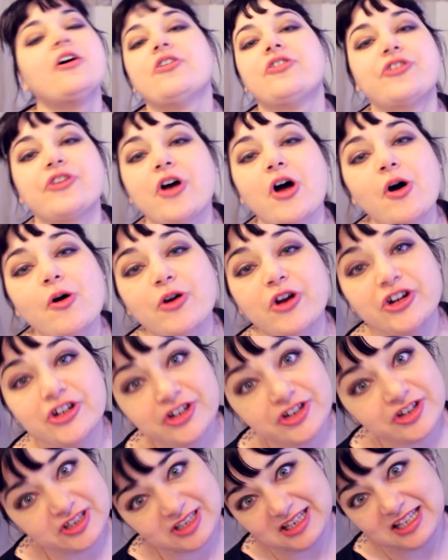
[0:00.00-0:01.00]
So
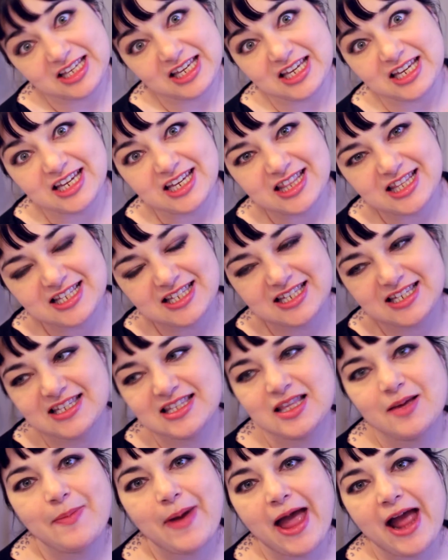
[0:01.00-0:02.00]
currently, this is
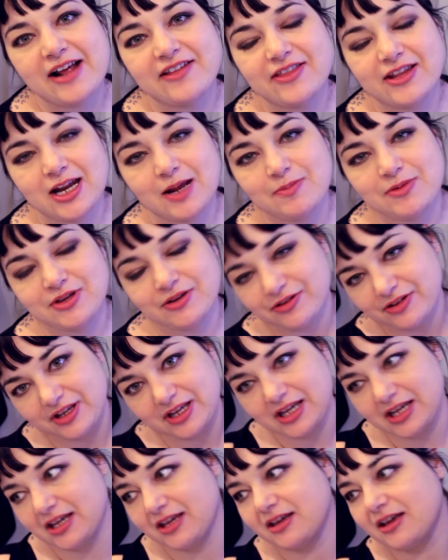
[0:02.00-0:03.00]
the bag that I'm
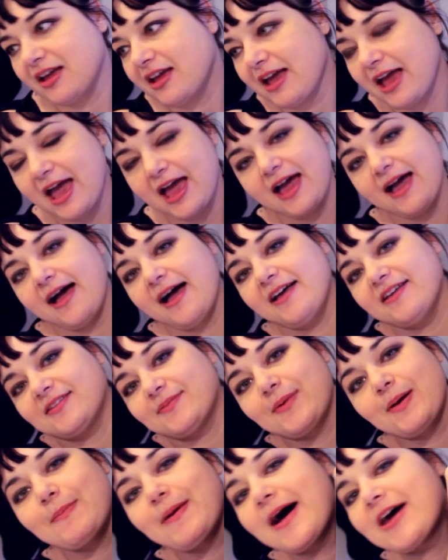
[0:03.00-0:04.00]
using as
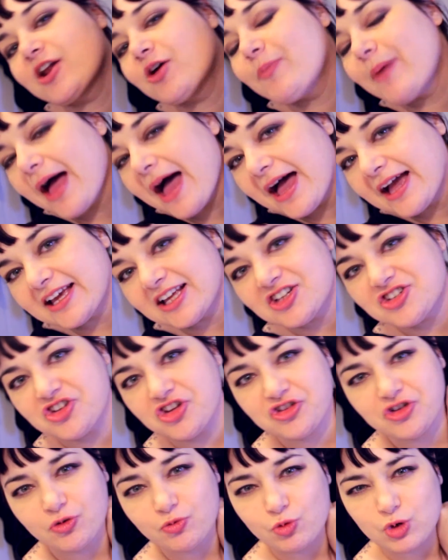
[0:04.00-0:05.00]
my model bag. It's
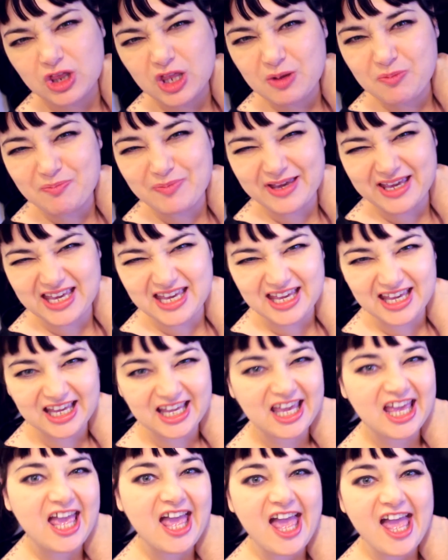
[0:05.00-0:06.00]
just a really
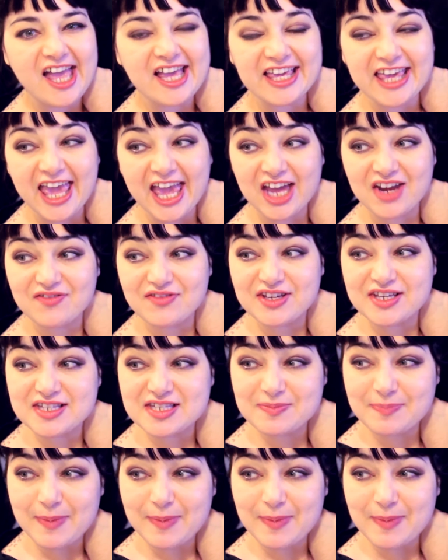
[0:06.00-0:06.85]
big canvas